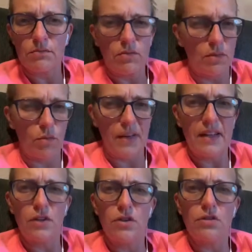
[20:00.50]

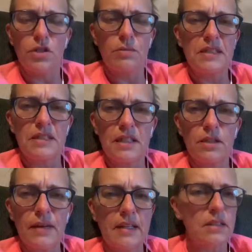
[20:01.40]
reintroduce them in 6
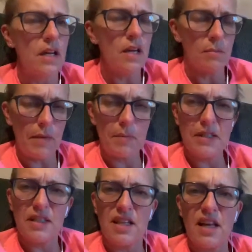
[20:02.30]
weeks. Maybe
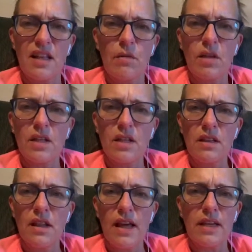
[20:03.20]
today they really didn't
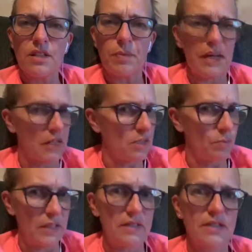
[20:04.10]
like asparagus,
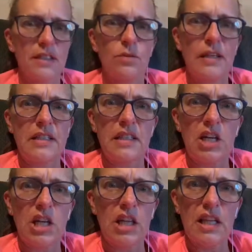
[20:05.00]
but in 6 weeks they're
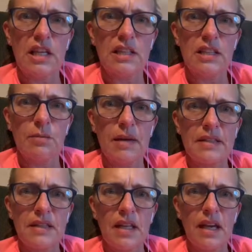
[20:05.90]
going to think it's the best
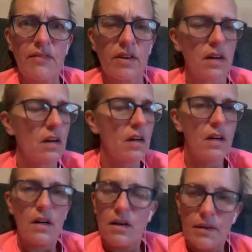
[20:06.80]
thing ever.
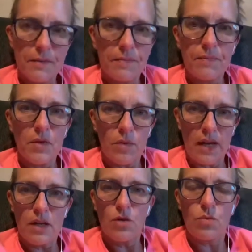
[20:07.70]
right?
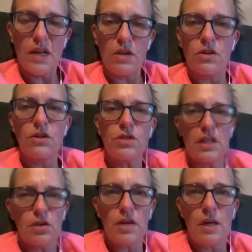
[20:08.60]
You reintroduce it. You
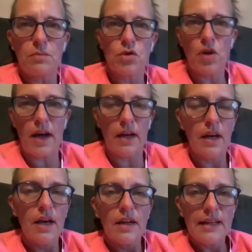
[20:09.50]
keep trying.
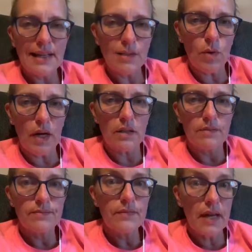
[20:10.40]
Guess what?
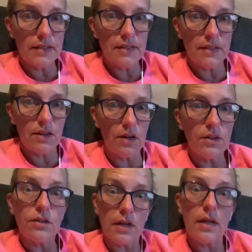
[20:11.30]
As an adult, you
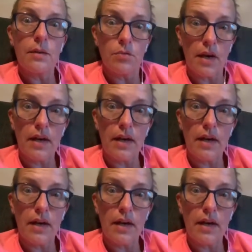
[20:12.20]
can keep trying,